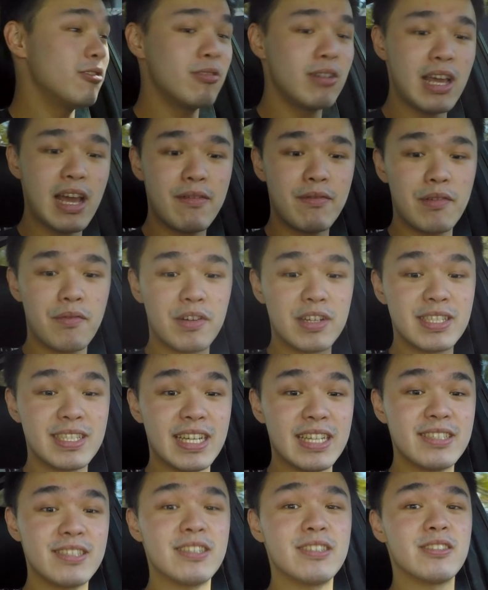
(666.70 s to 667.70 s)
have reverse
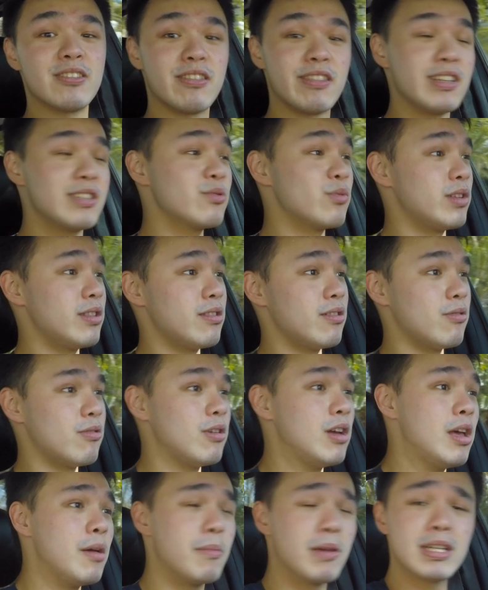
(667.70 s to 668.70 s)
sensors on this one though,
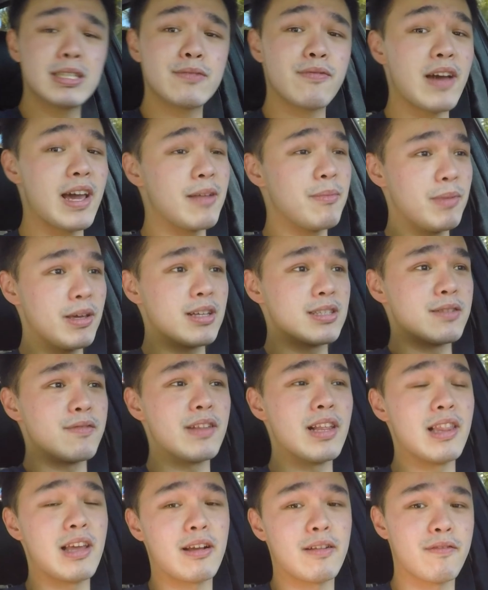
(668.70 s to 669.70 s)
but it's fine because of
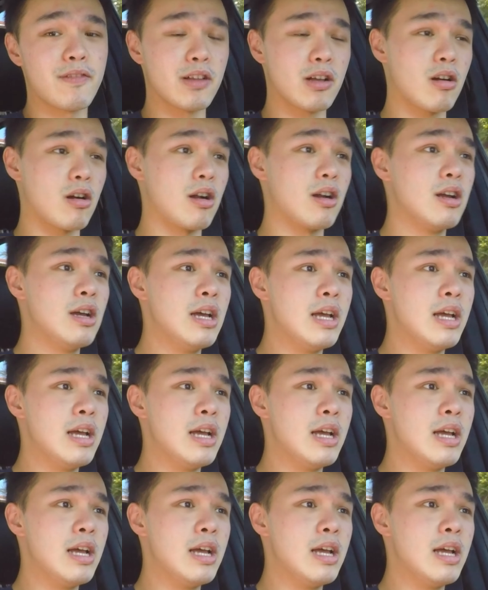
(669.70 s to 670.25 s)
the length of the car.